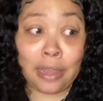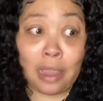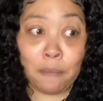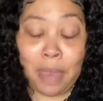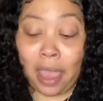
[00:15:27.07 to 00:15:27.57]

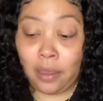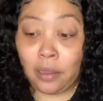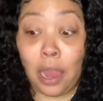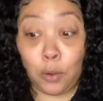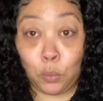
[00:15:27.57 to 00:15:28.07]
Bag.
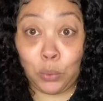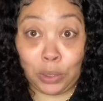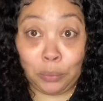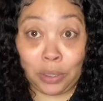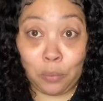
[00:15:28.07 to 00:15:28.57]
I really,
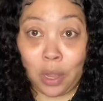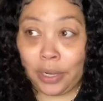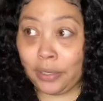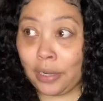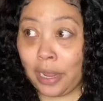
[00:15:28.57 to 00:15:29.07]
really want
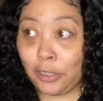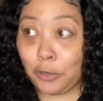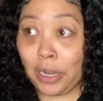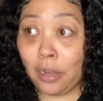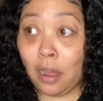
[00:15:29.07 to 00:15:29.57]
it. I
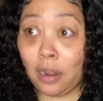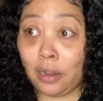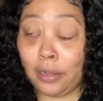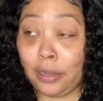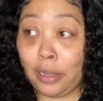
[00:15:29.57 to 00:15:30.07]
tried it
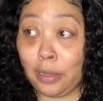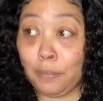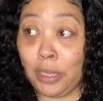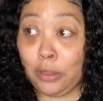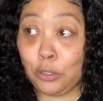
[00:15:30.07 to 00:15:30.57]
on
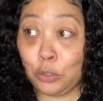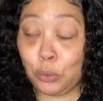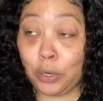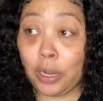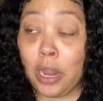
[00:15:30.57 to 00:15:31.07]
in the
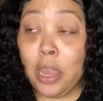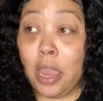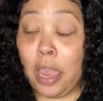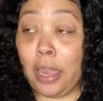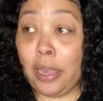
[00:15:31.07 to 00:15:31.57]
store,
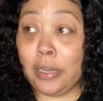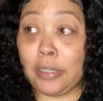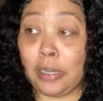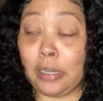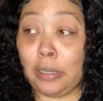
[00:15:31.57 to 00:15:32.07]
and
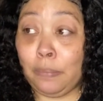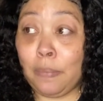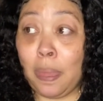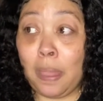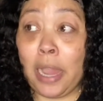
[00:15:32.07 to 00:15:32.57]

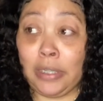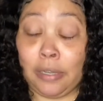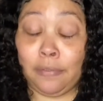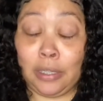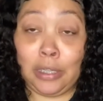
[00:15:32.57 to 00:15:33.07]
I
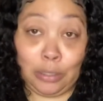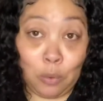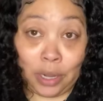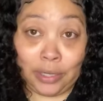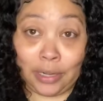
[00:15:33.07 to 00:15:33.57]
definitely
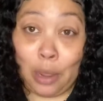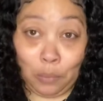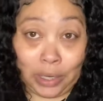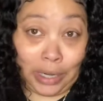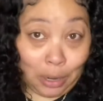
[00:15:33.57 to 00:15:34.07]
want it. I
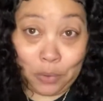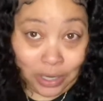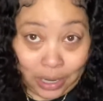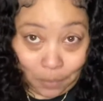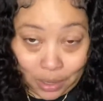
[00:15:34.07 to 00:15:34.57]
want
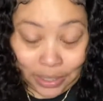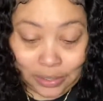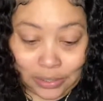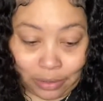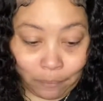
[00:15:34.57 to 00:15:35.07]
it.
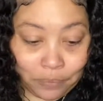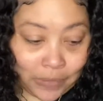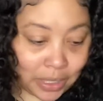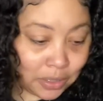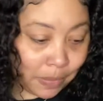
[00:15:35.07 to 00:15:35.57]
So
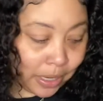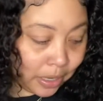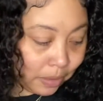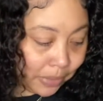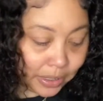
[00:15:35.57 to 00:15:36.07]
that's my
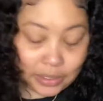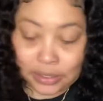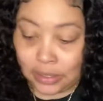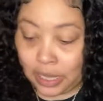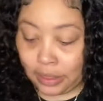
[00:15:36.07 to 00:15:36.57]
next
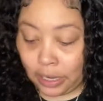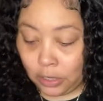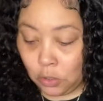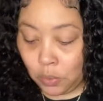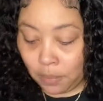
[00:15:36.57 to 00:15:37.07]
thing that I
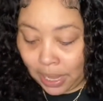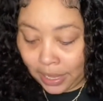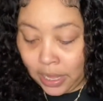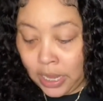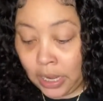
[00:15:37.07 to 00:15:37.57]
do want to buy,
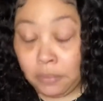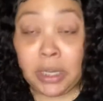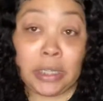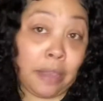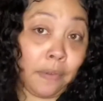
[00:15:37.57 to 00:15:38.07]
and I'm gonna
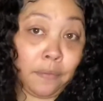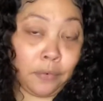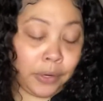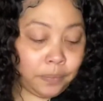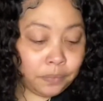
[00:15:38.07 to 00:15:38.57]
save up
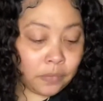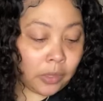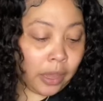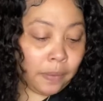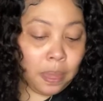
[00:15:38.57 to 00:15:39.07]
for it.
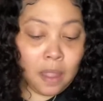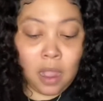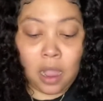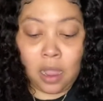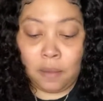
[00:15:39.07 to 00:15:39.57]
Okay,
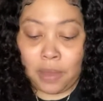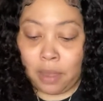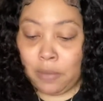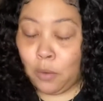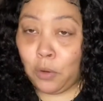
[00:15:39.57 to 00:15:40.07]
I
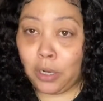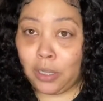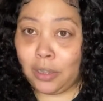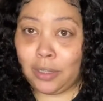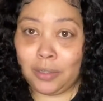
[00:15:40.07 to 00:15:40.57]
may work
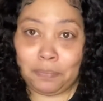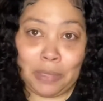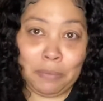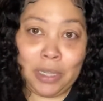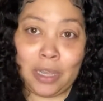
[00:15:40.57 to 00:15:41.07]

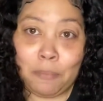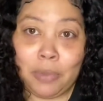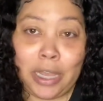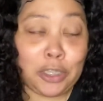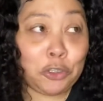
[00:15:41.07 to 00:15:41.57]
maybe a couple
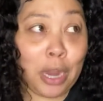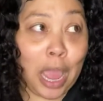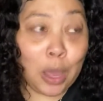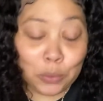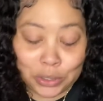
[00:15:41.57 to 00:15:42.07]
of extra
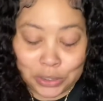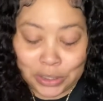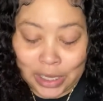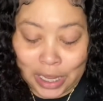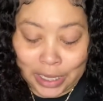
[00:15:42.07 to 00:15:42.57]

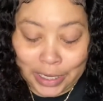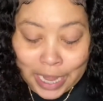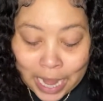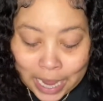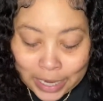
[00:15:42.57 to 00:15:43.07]
hours a
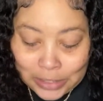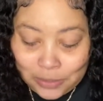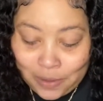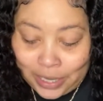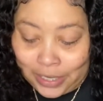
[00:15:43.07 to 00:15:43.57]
day
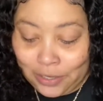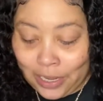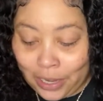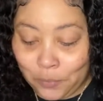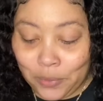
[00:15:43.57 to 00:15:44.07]
so I could
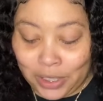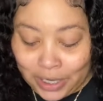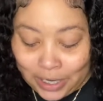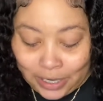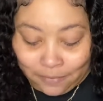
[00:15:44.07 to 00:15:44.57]
like really
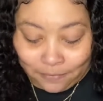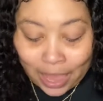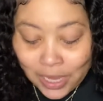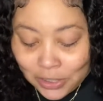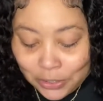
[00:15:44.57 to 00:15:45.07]
get it
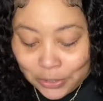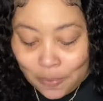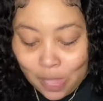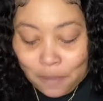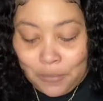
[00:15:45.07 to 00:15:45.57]
faster.
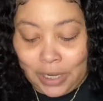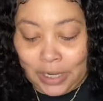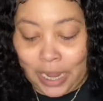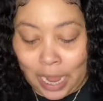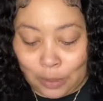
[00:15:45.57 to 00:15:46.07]
But
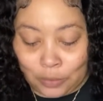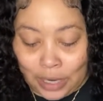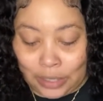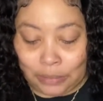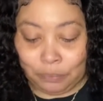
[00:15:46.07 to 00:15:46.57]
anyhow,
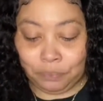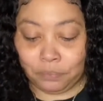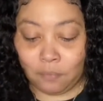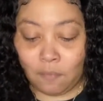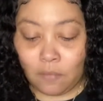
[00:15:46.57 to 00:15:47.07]

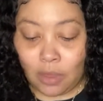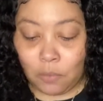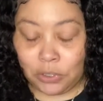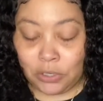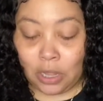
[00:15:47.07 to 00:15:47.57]

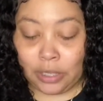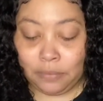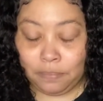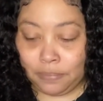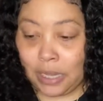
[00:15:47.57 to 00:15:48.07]
what you call it,
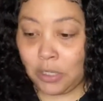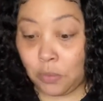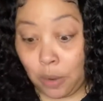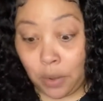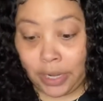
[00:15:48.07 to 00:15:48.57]
that's what
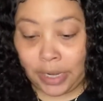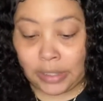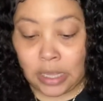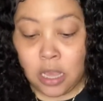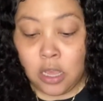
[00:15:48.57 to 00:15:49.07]
I want next.